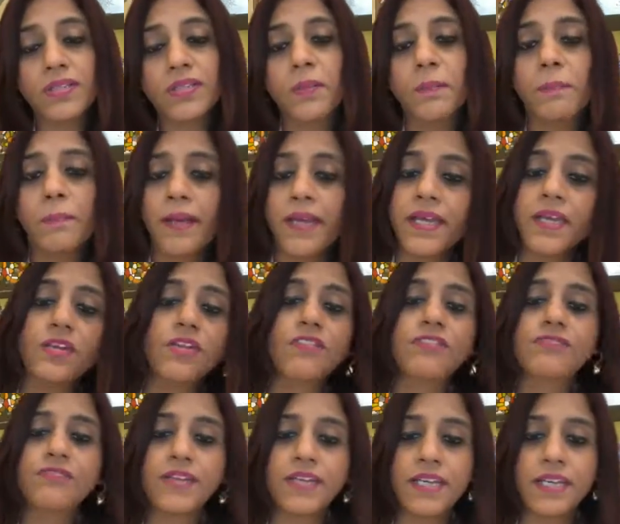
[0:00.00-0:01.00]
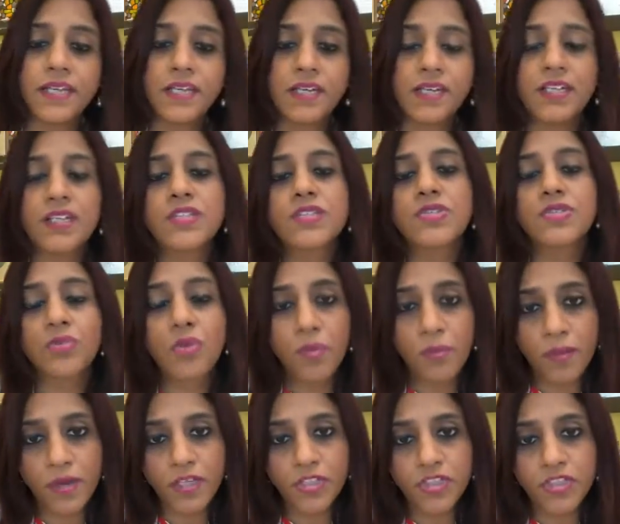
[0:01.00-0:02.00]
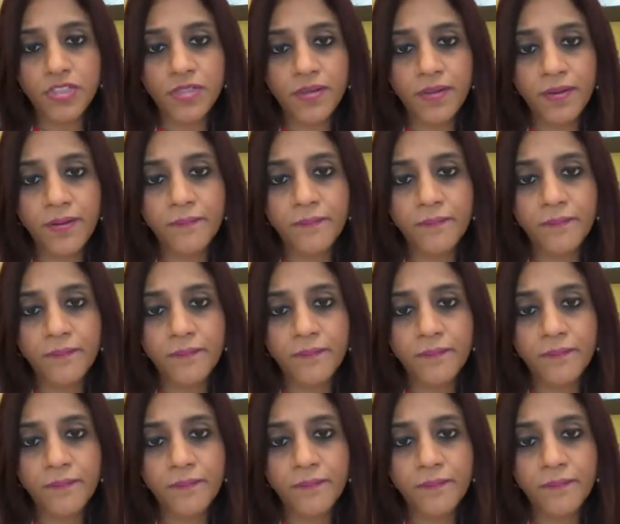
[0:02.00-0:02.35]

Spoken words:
the pain of failure is so much